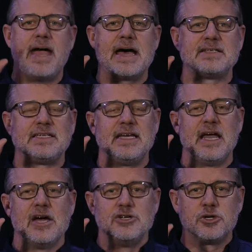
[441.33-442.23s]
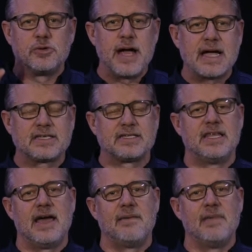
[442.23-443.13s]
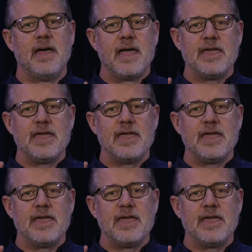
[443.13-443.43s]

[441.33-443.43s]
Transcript: as he directs them,